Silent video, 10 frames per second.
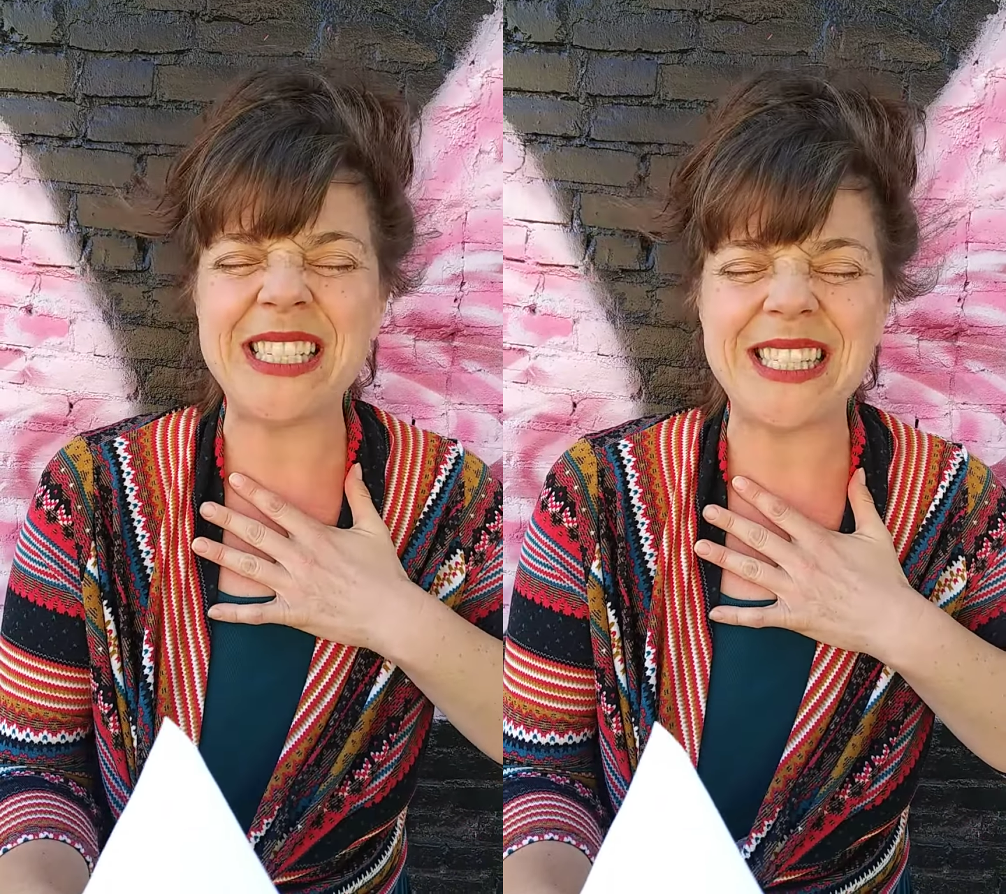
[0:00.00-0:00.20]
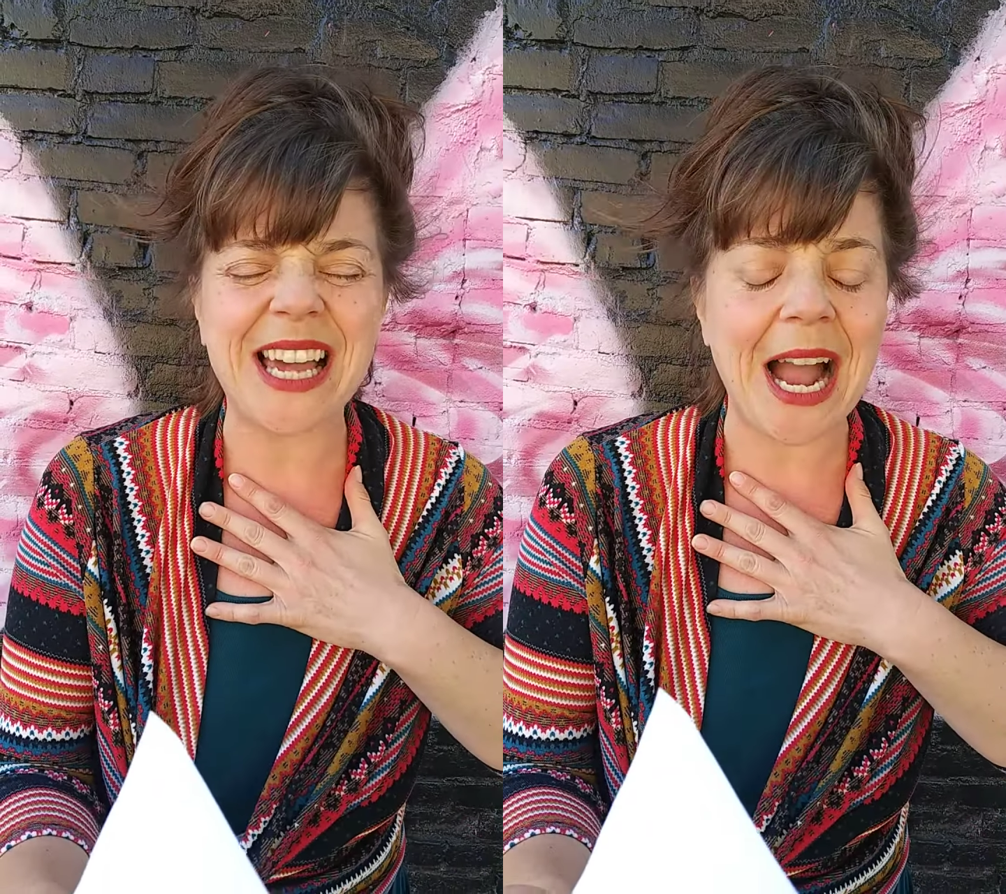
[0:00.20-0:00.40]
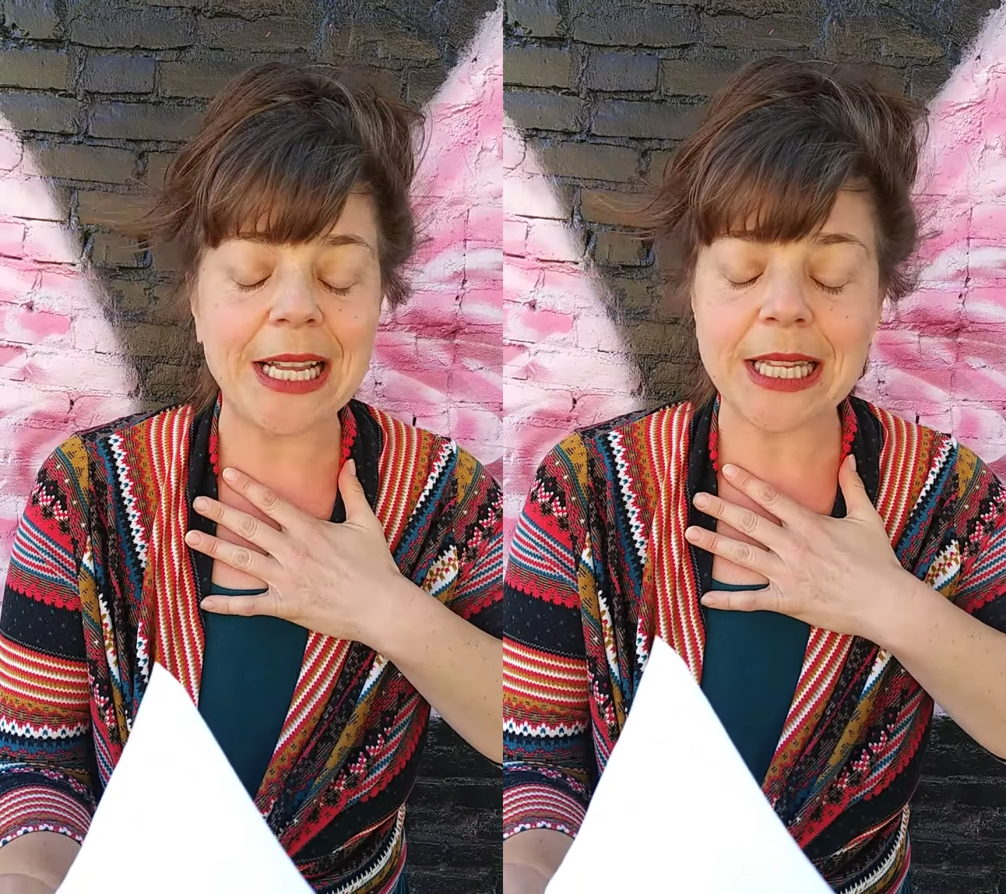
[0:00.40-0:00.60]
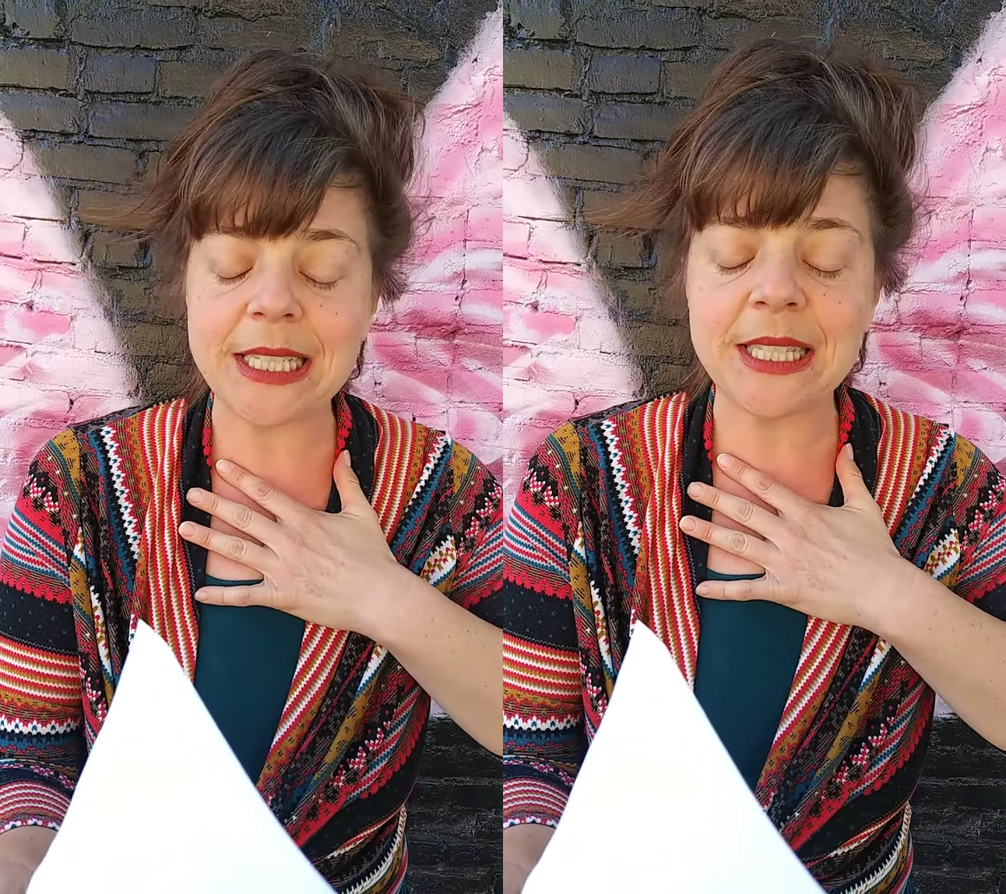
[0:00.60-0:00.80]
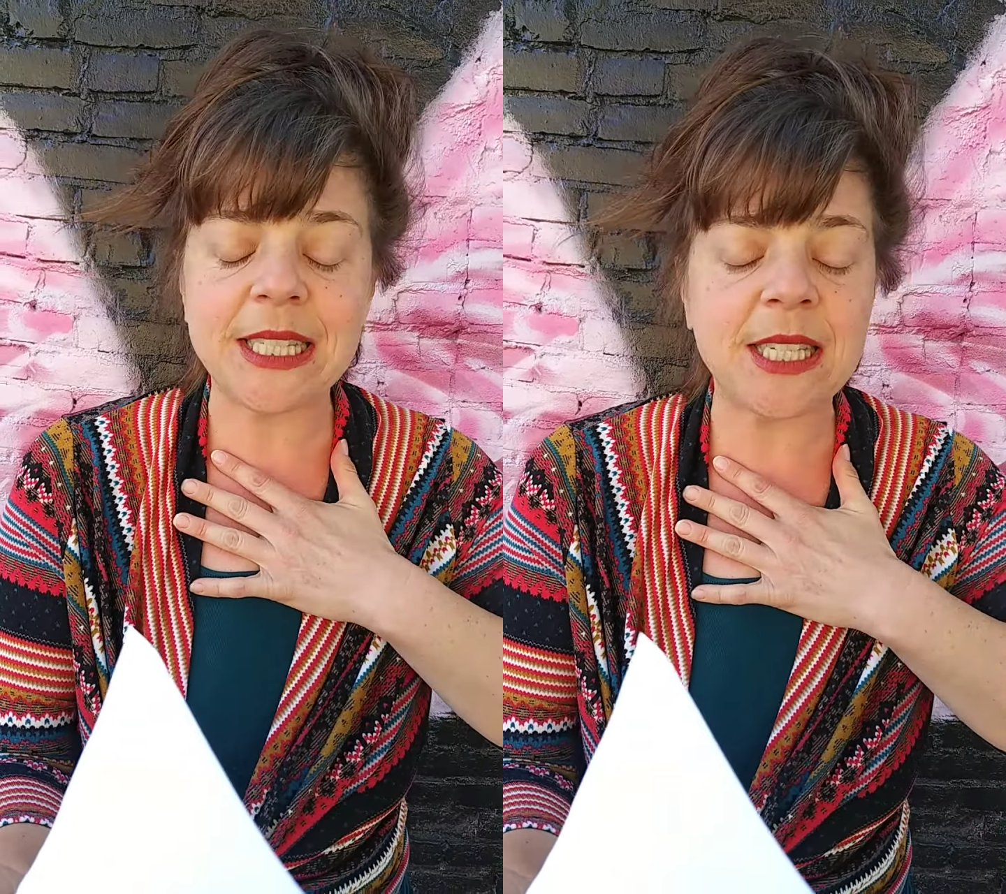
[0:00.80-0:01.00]

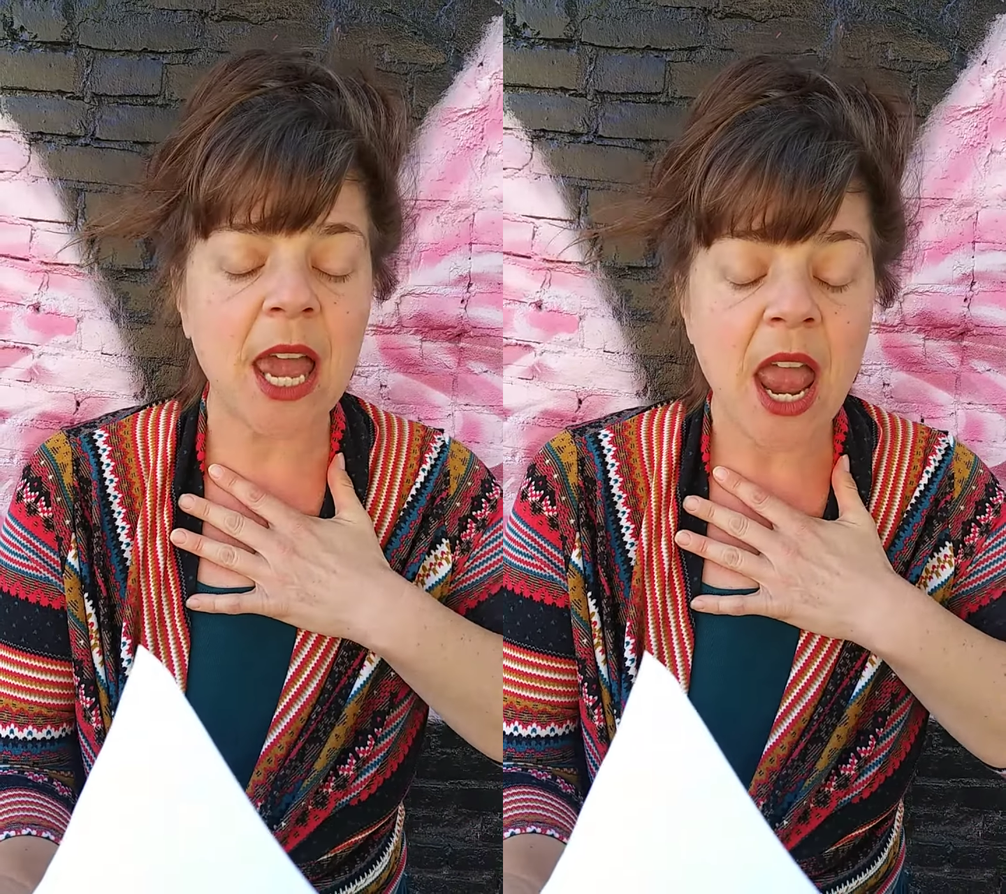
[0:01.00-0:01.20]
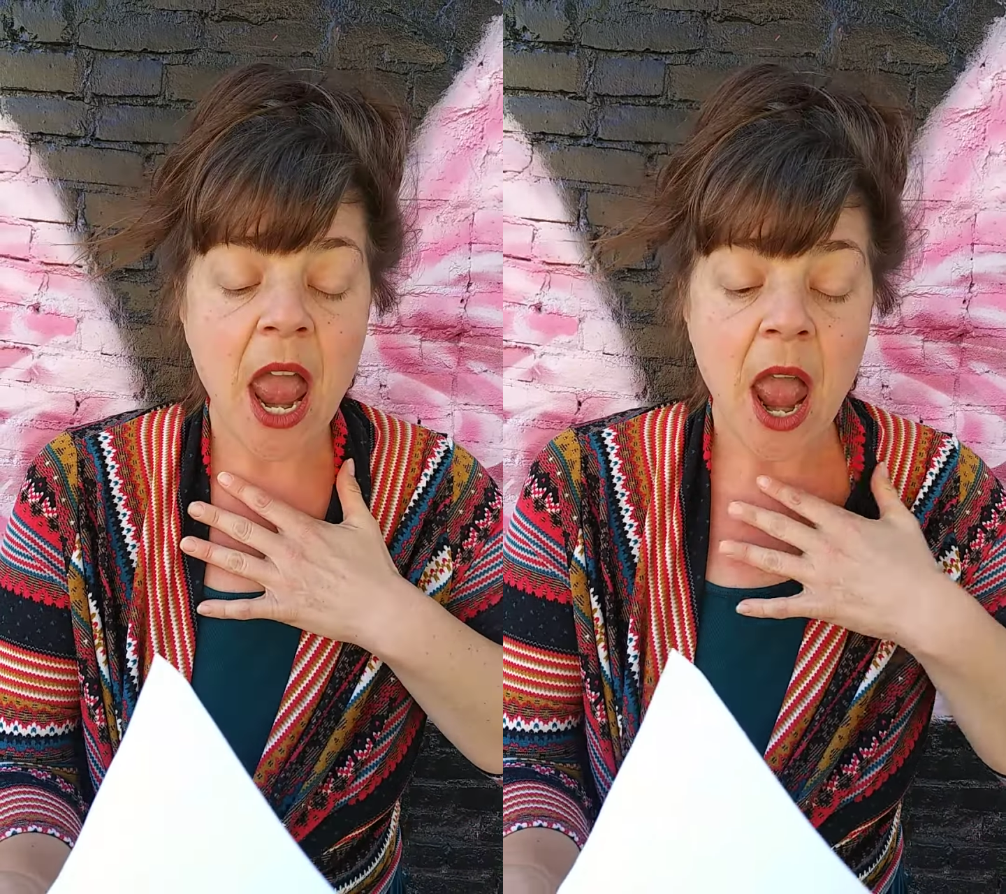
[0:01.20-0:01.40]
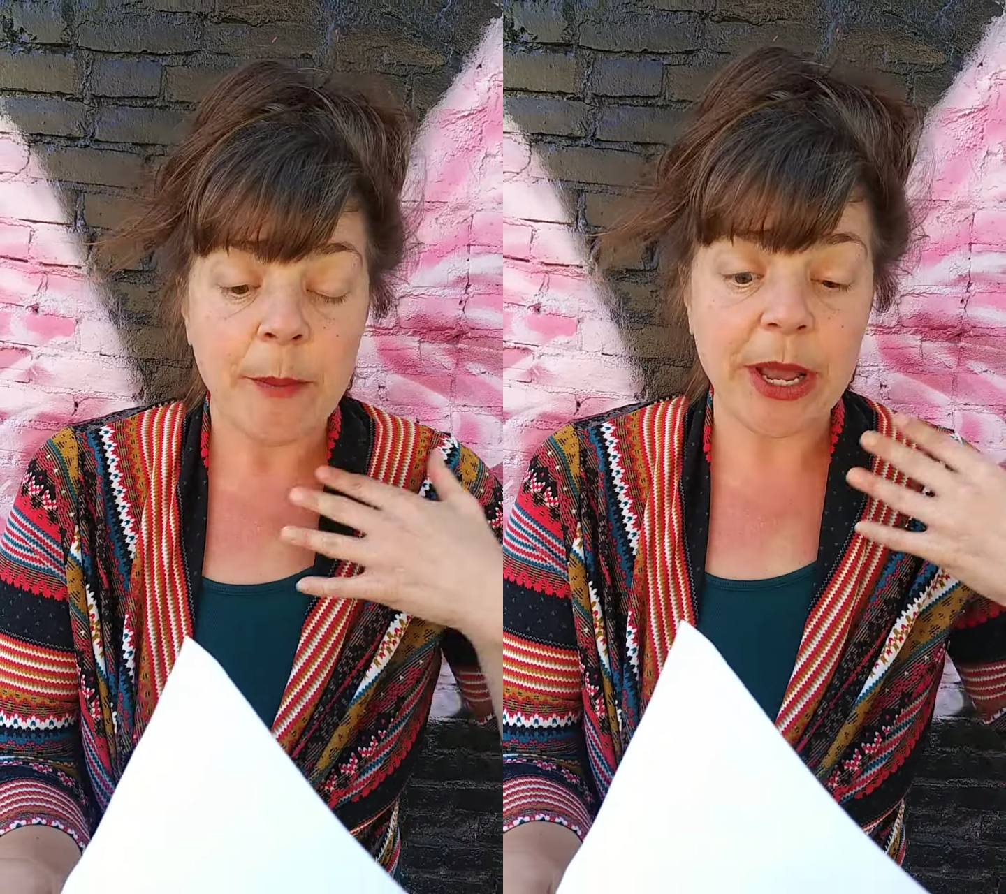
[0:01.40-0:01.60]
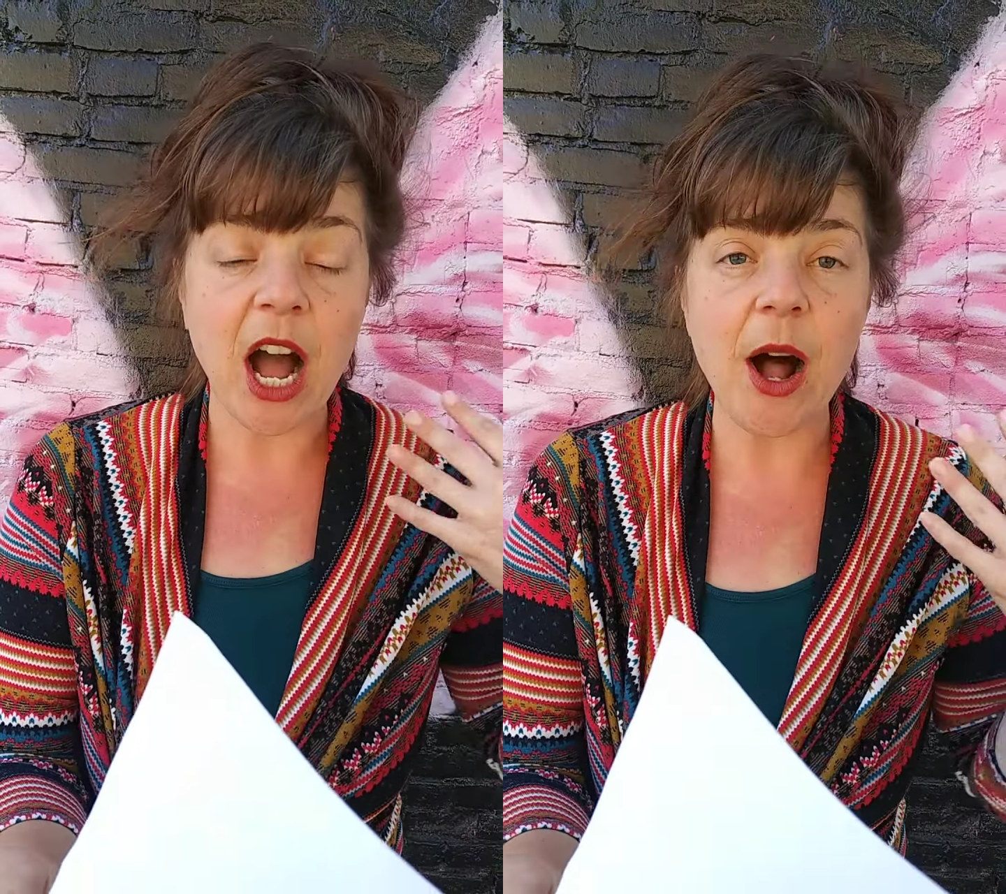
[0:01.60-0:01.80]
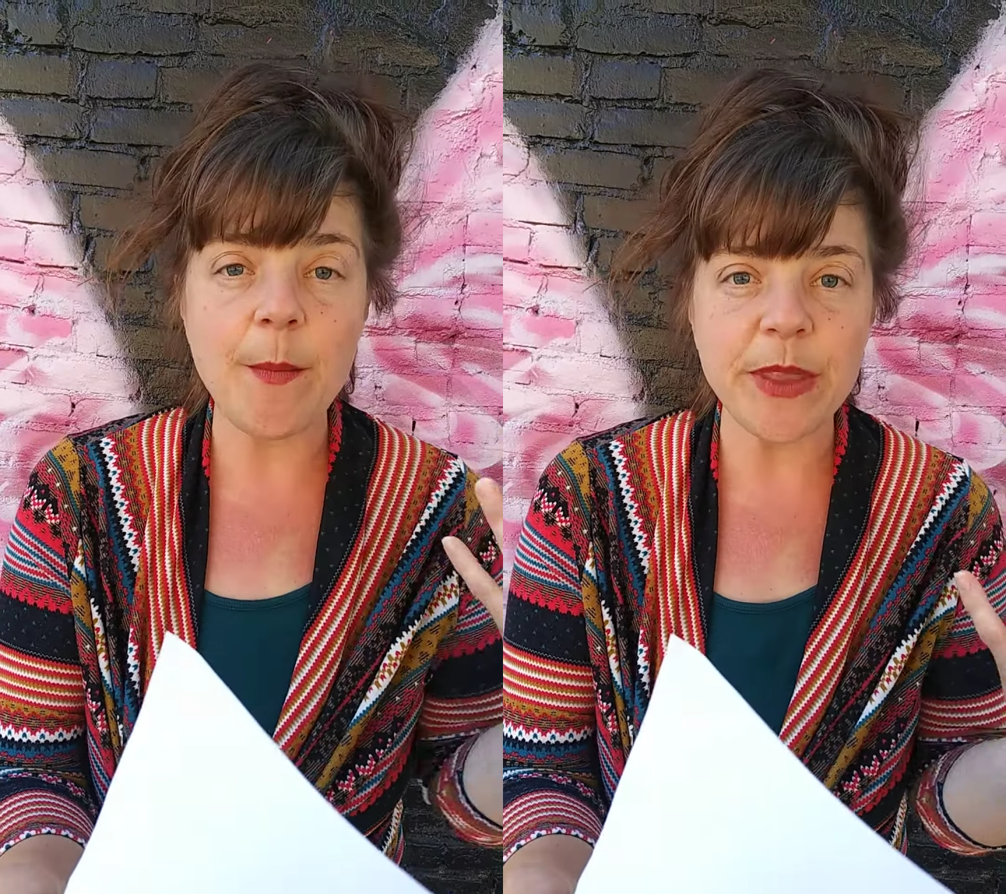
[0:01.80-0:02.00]
silence.
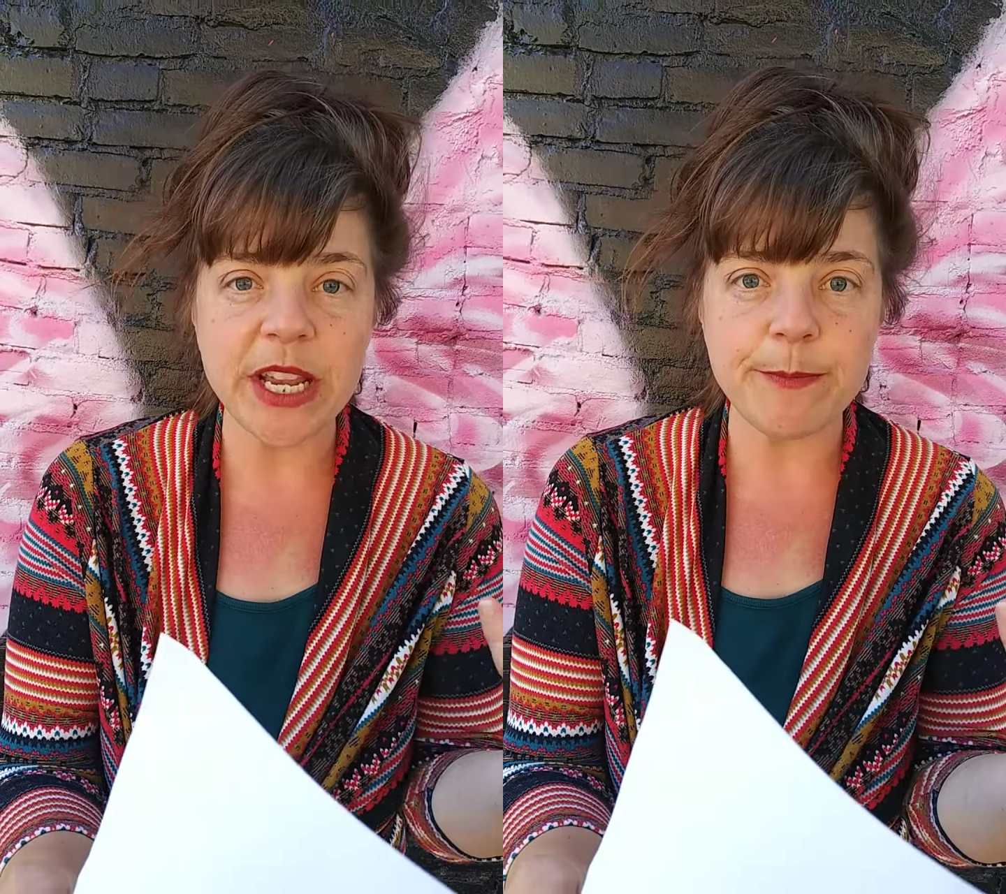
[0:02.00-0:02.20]
Become the